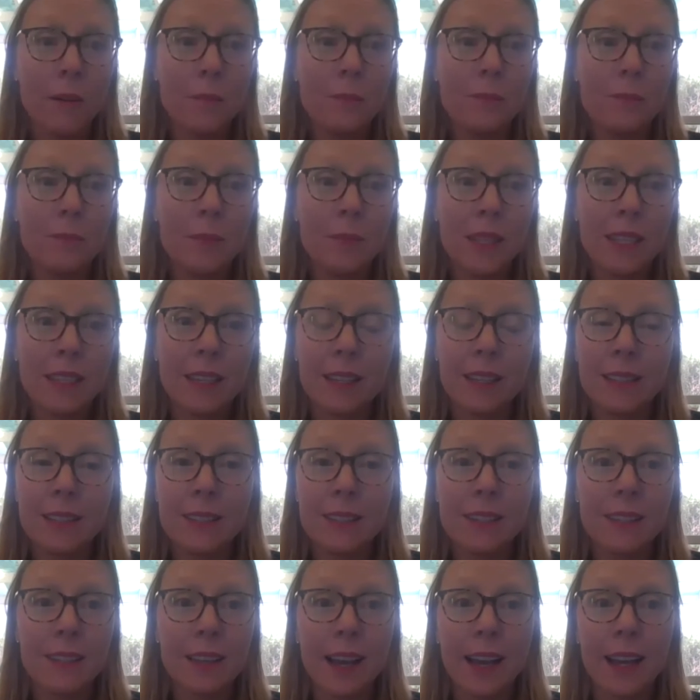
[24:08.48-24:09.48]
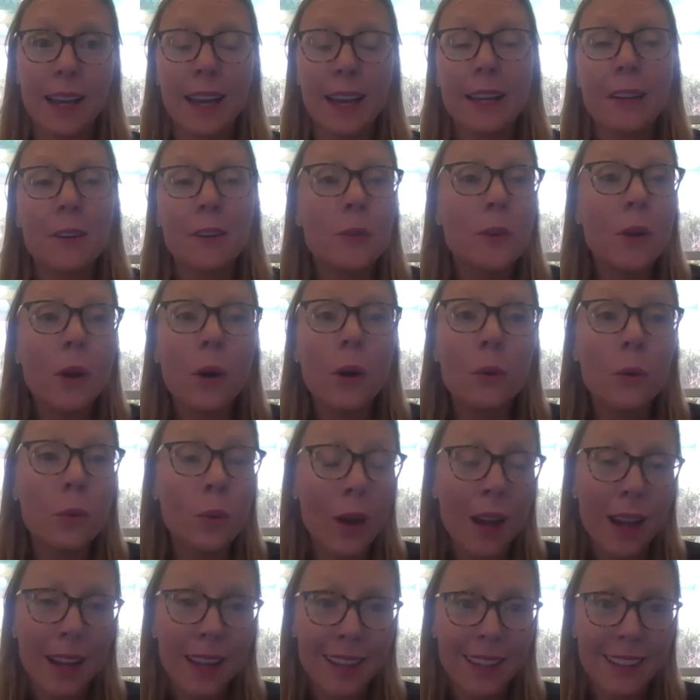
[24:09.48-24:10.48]
because I don't know
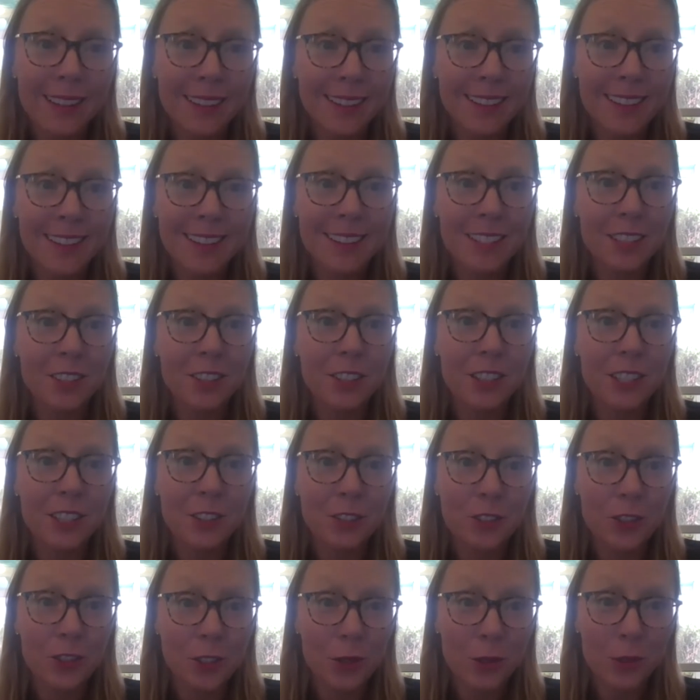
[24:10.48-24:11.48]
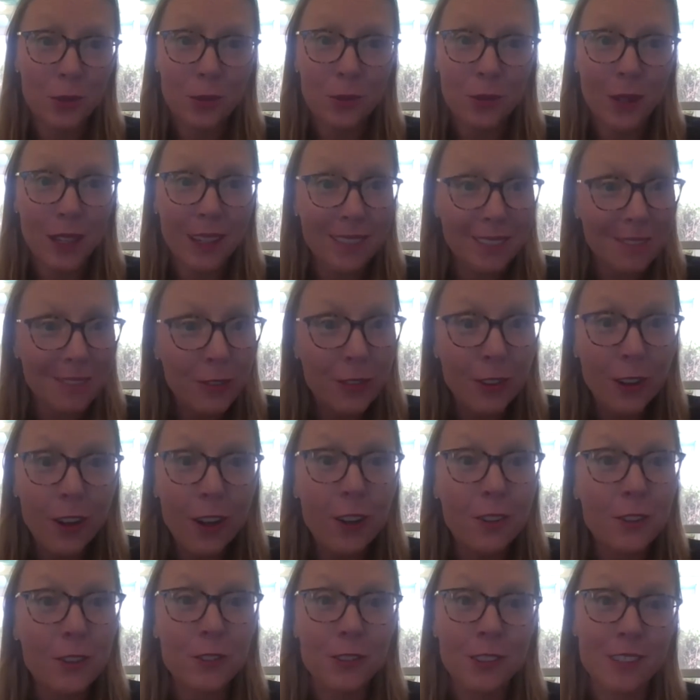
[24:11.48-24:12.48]
why it's still an issue when for
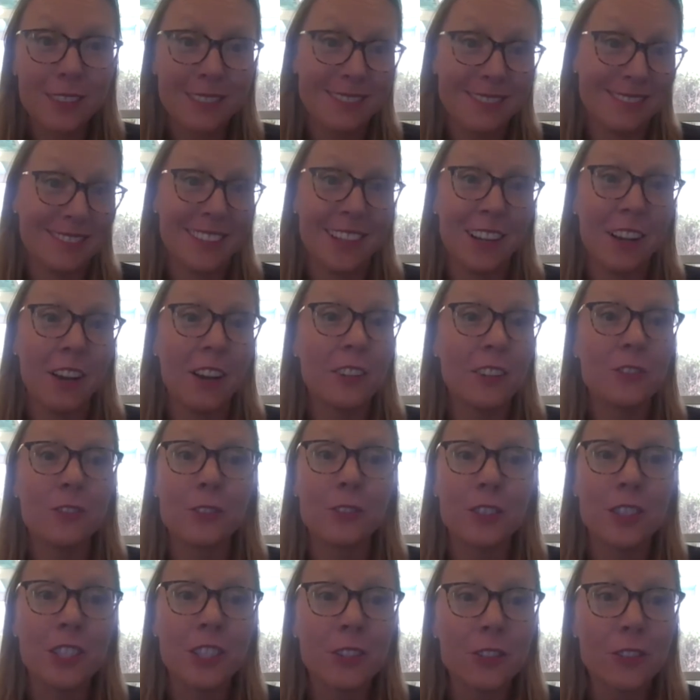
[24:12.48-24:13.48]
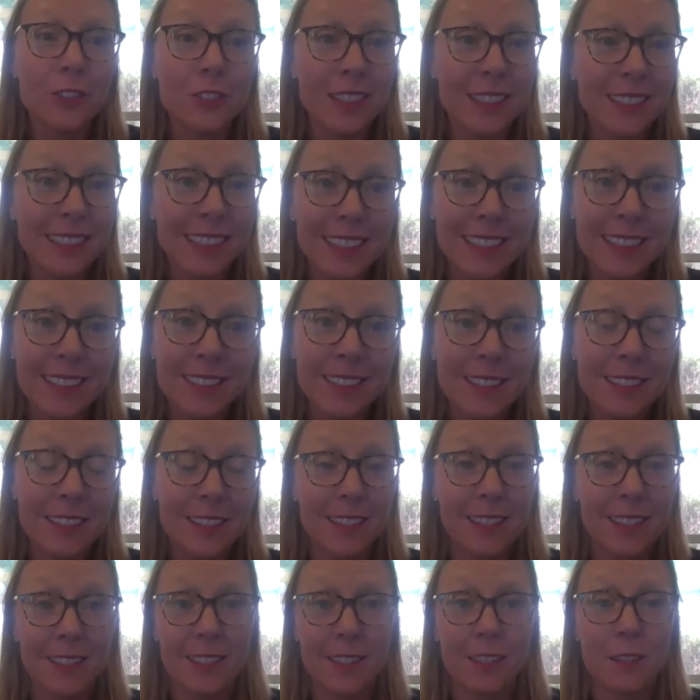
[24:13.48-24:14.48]
100 years at least
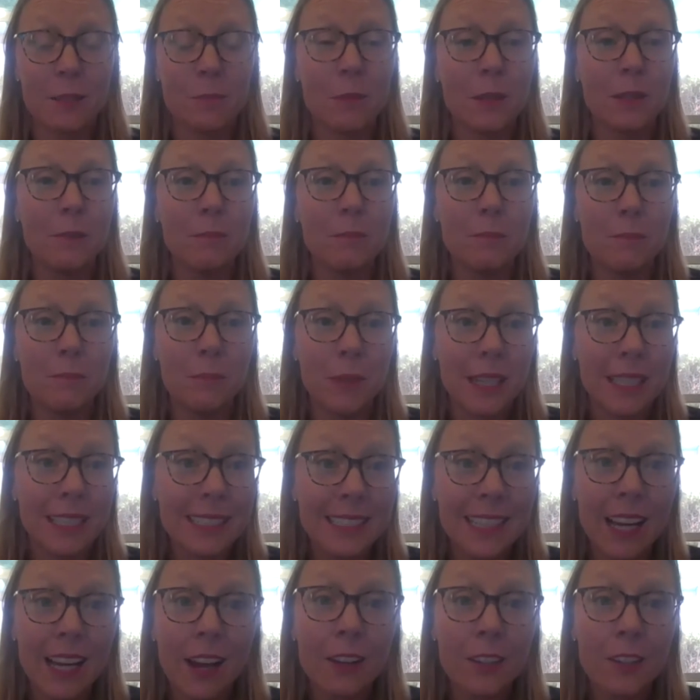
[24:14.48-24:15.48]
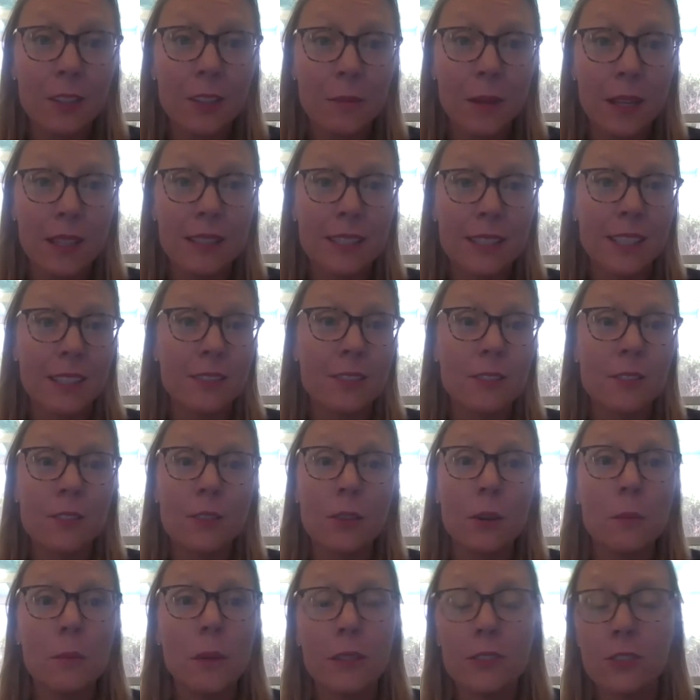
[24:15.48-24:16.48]
this has been being documented,
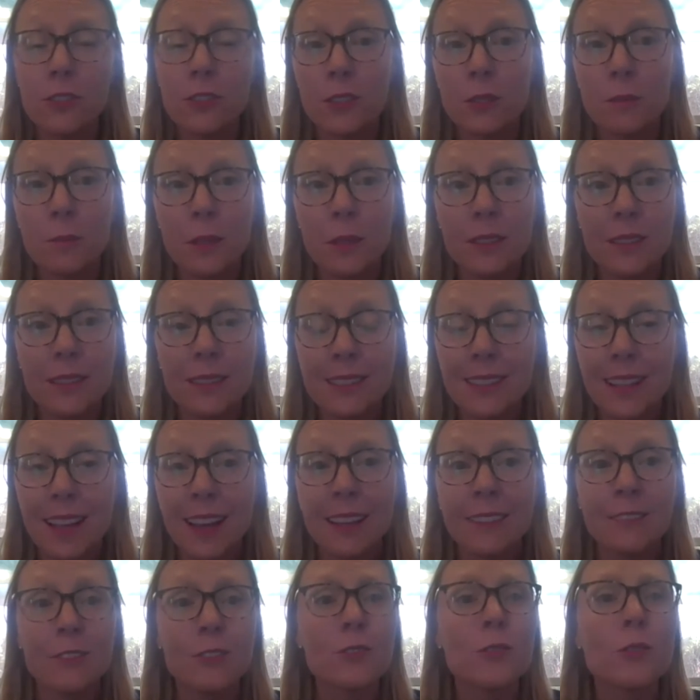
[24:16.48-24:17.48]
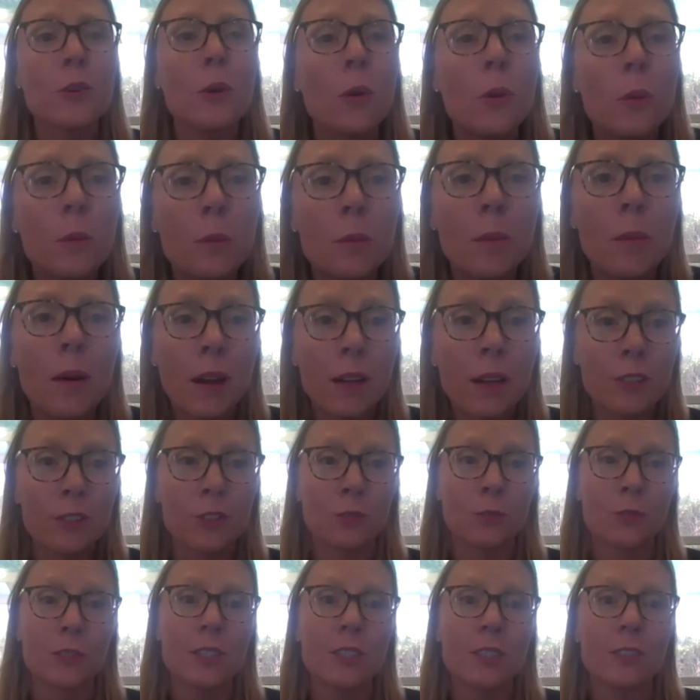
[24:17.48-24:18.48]
so much has been said, so much
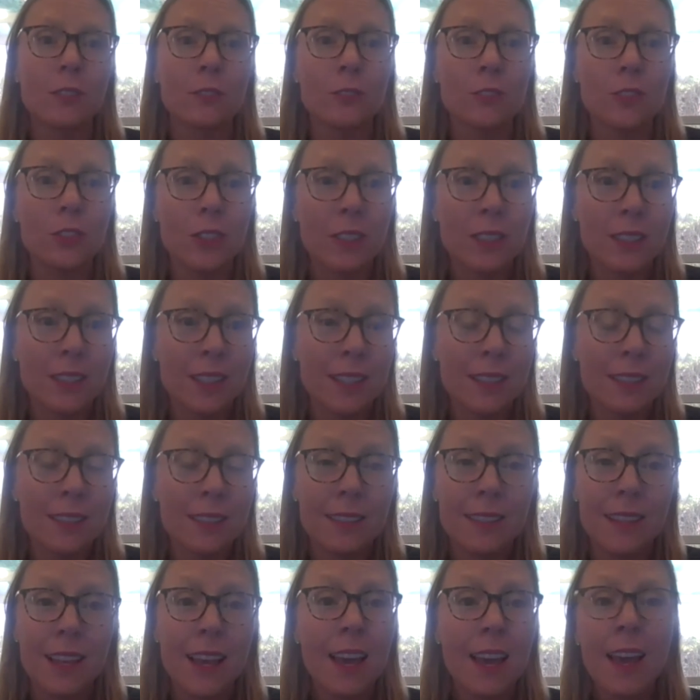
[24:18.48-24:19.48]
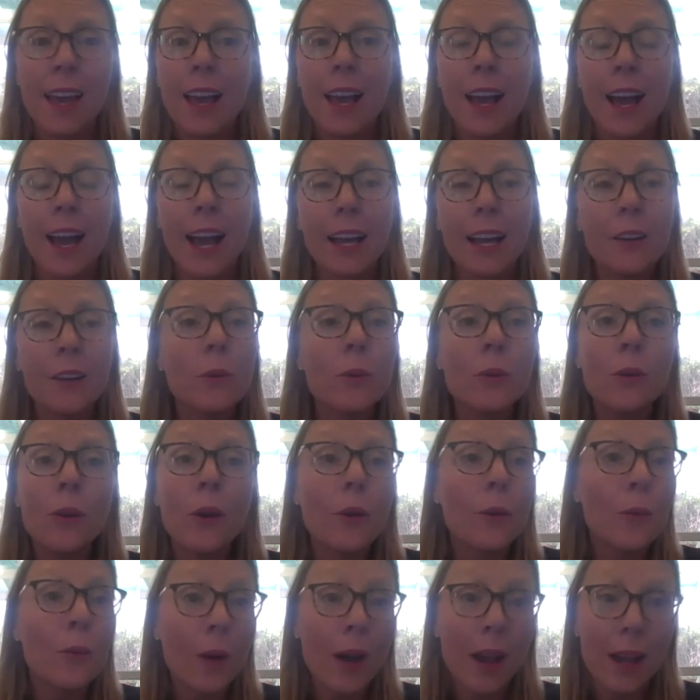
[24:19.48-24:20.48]
research exists. I don't
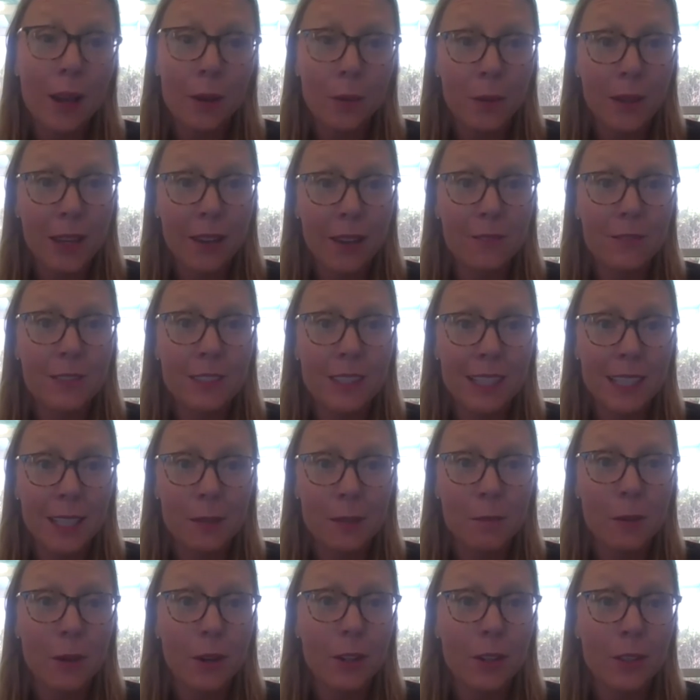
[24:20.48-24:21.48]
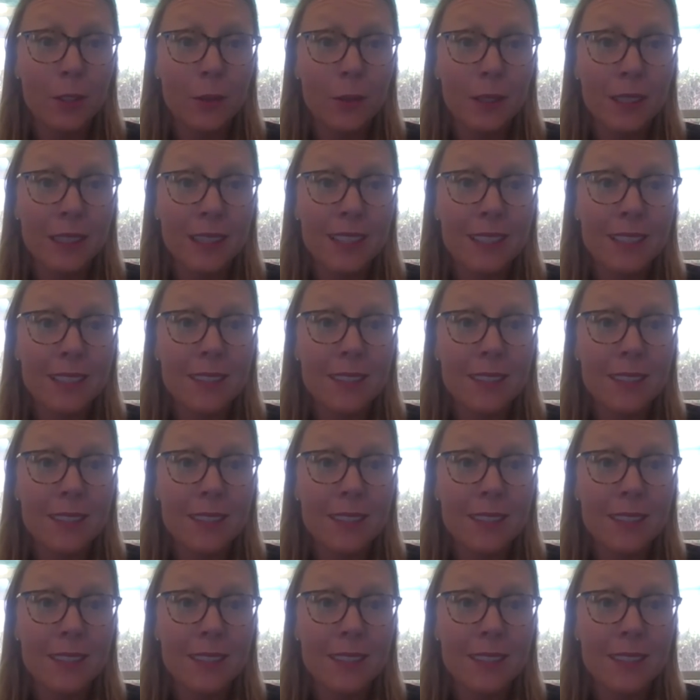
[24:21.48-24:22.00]
know why we have to keep arguing this.